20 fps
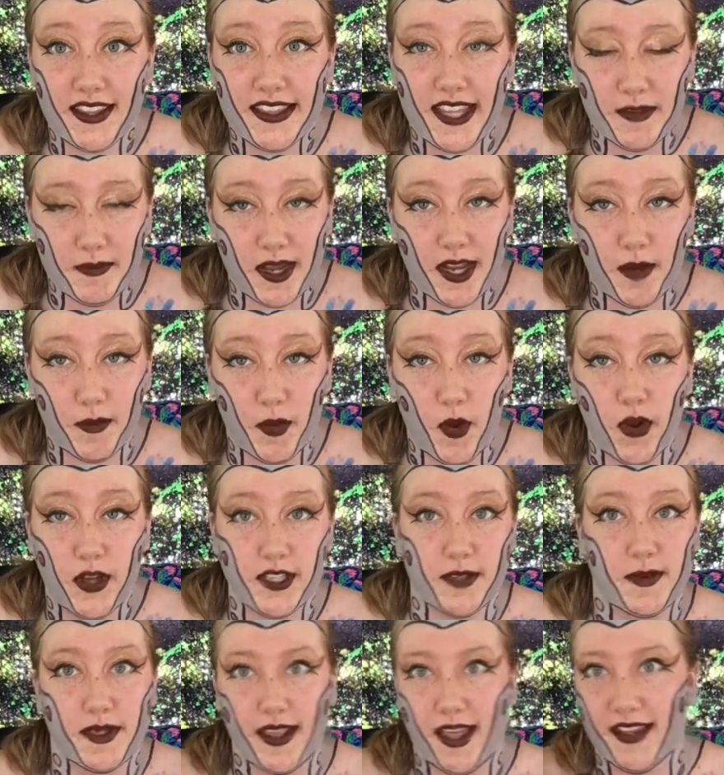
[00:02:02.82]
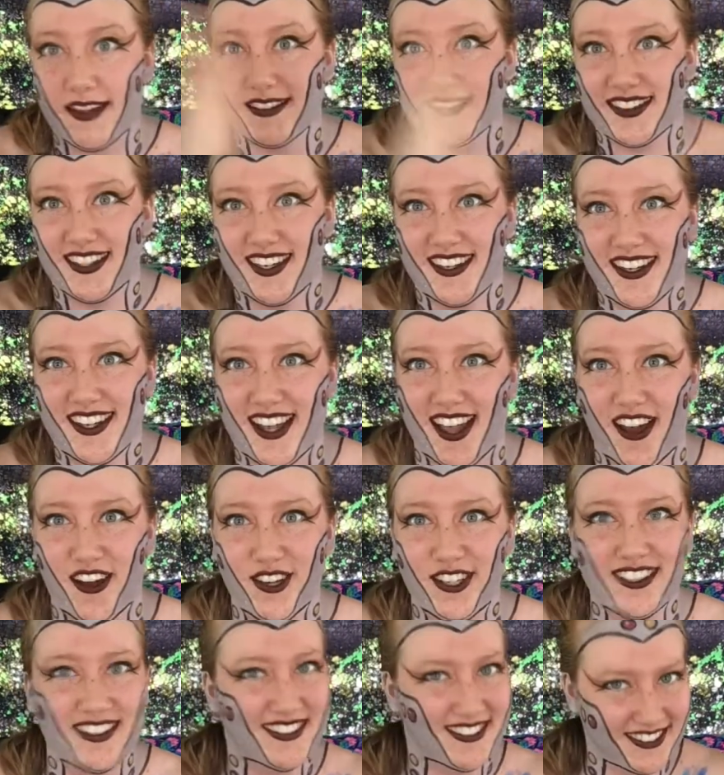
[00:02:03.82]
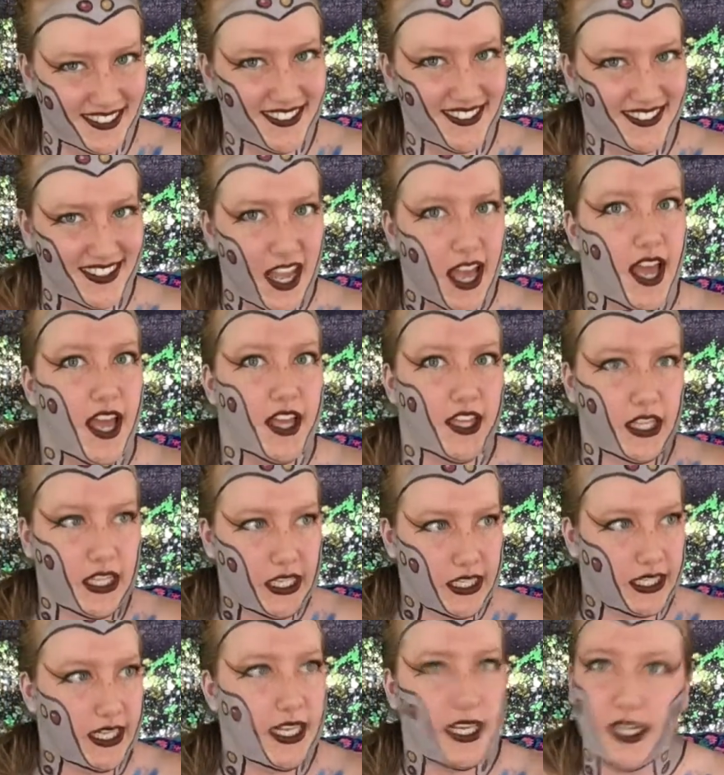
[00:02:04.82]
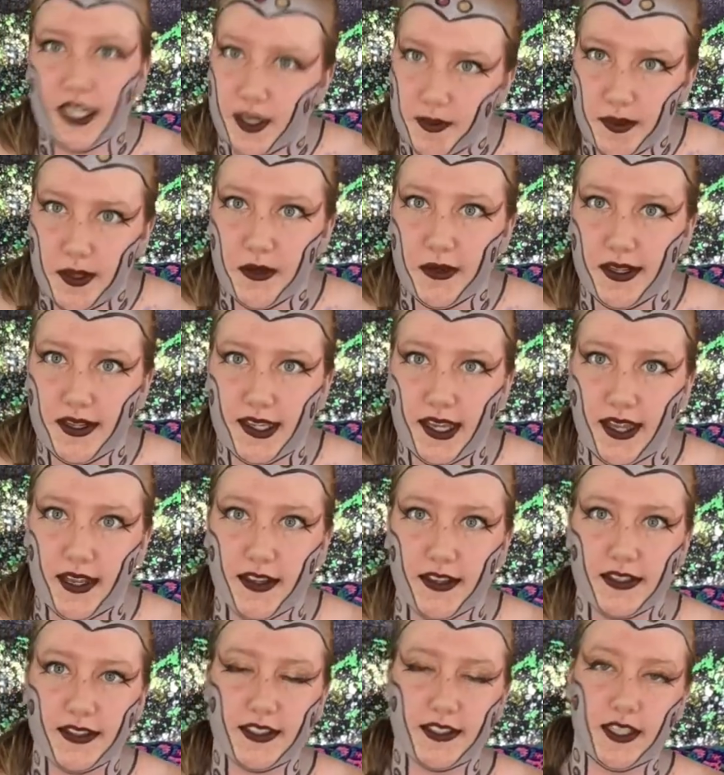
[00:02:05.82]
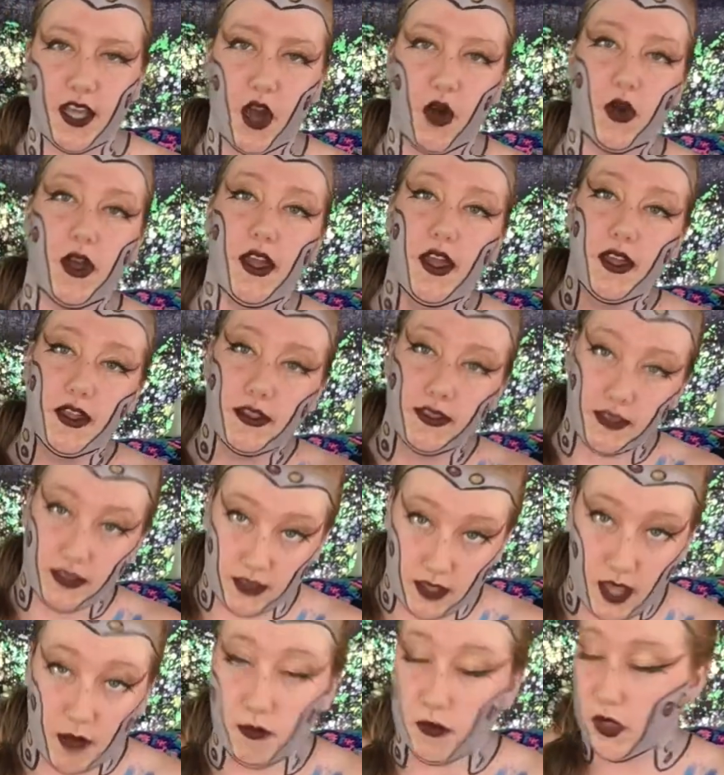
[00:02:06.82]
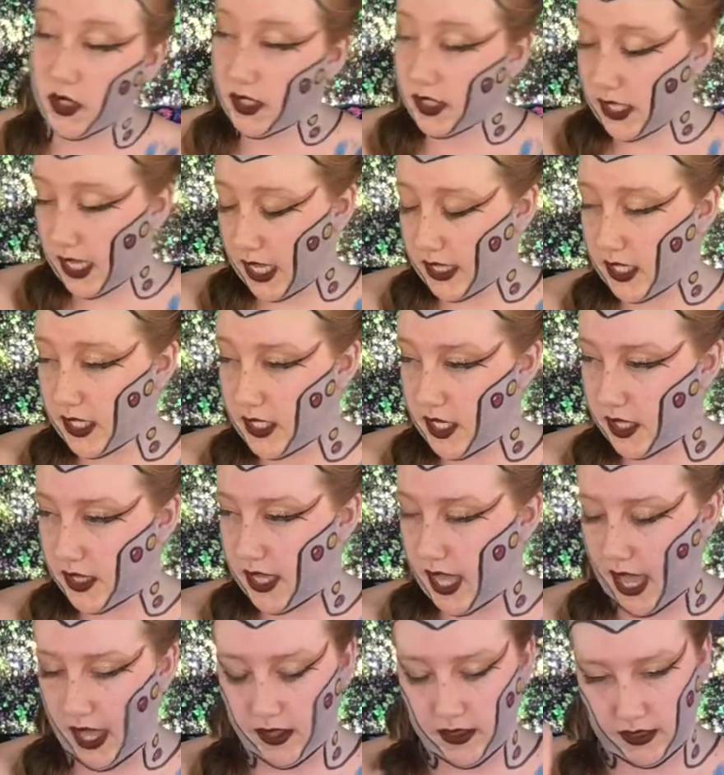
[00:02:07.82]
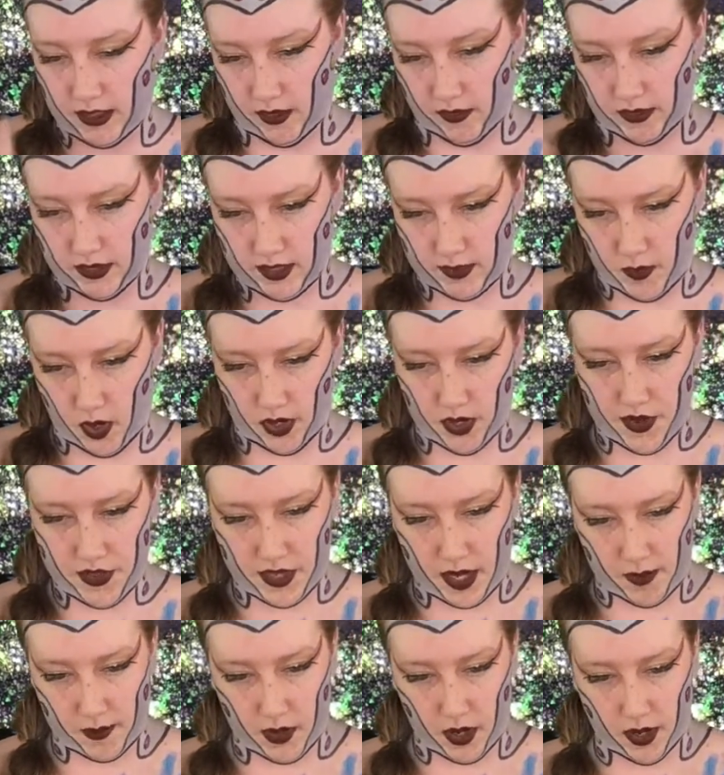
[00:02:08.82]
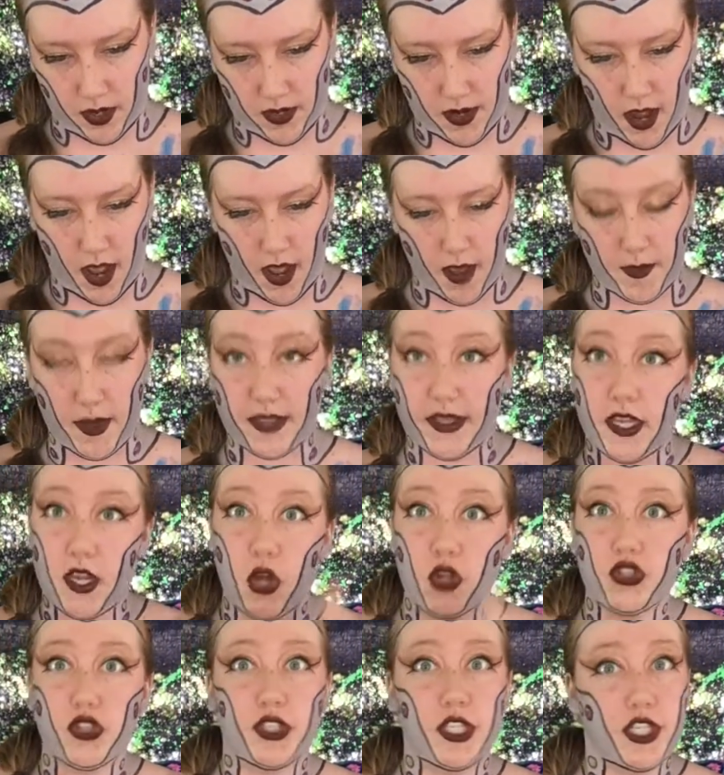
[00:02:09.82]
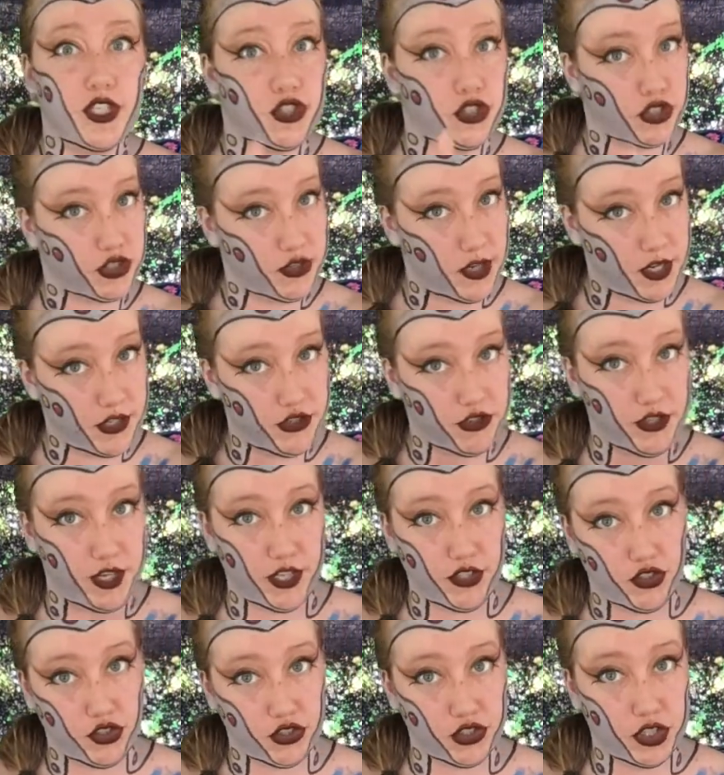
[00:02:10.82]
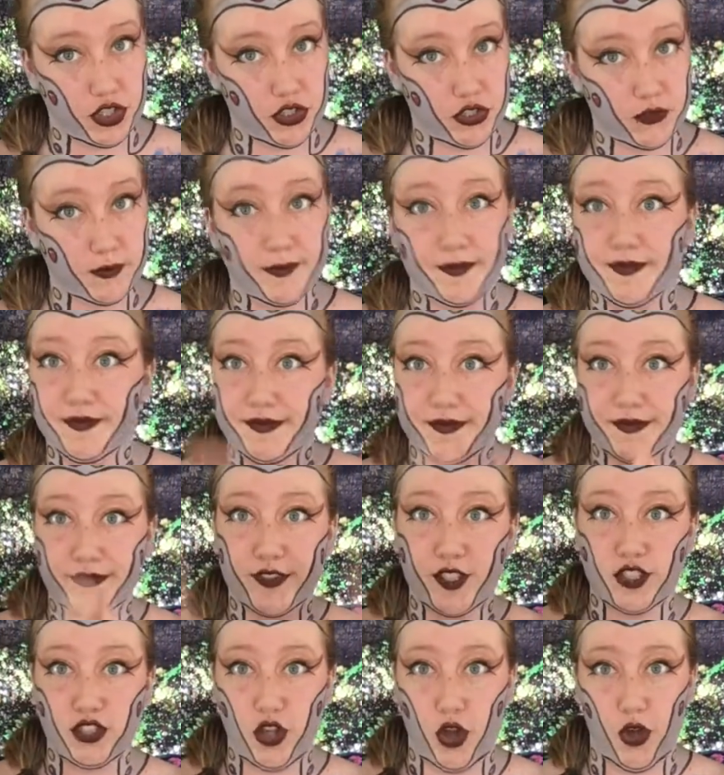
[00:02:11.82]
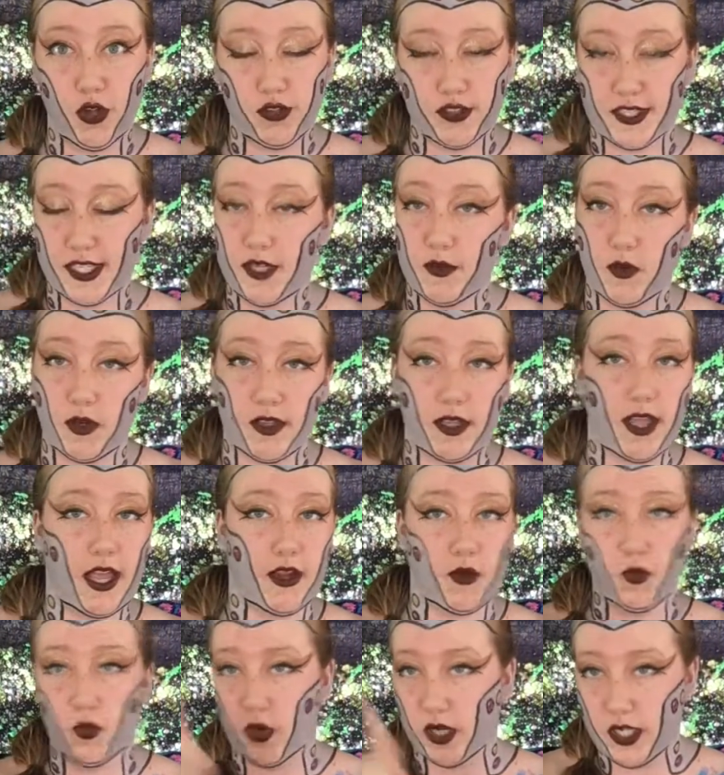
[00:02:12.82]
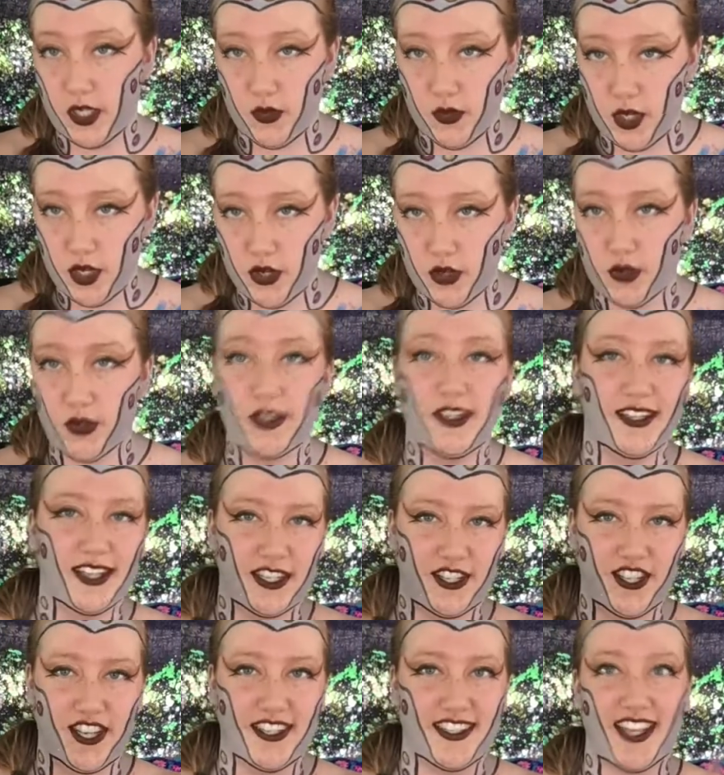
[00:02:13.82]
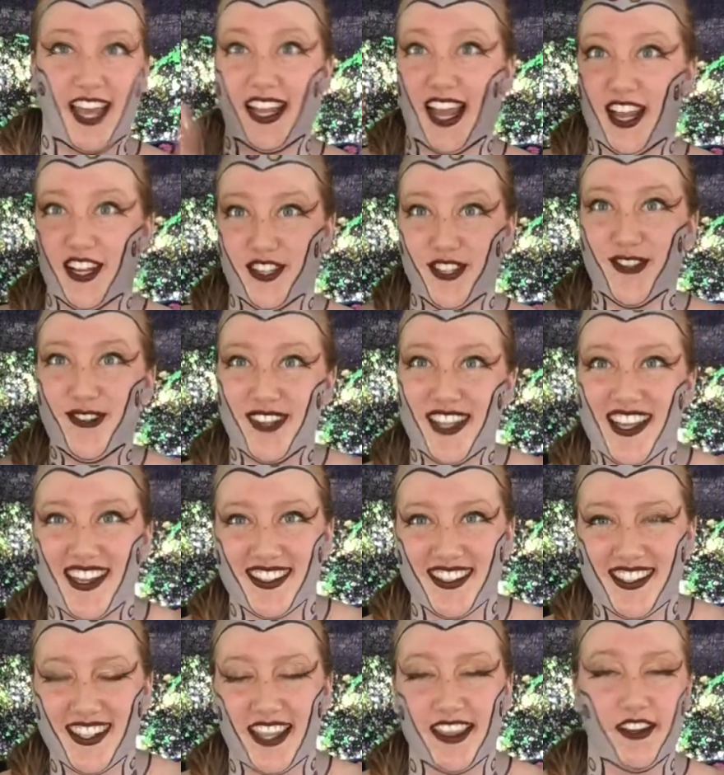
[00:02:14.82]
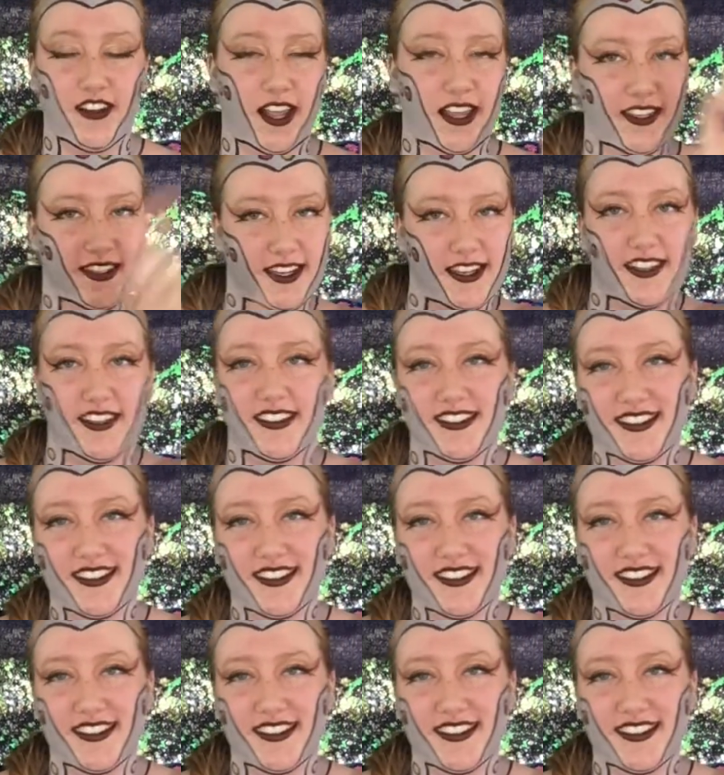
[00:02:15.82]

they made a point to be like, here you go, you need a communicator. So really glad they did that. That was smart on their part. And they also teach her stranger danger too. There's a whole scene where they're like, what do you do? And she's like, I do this. And they're like, good.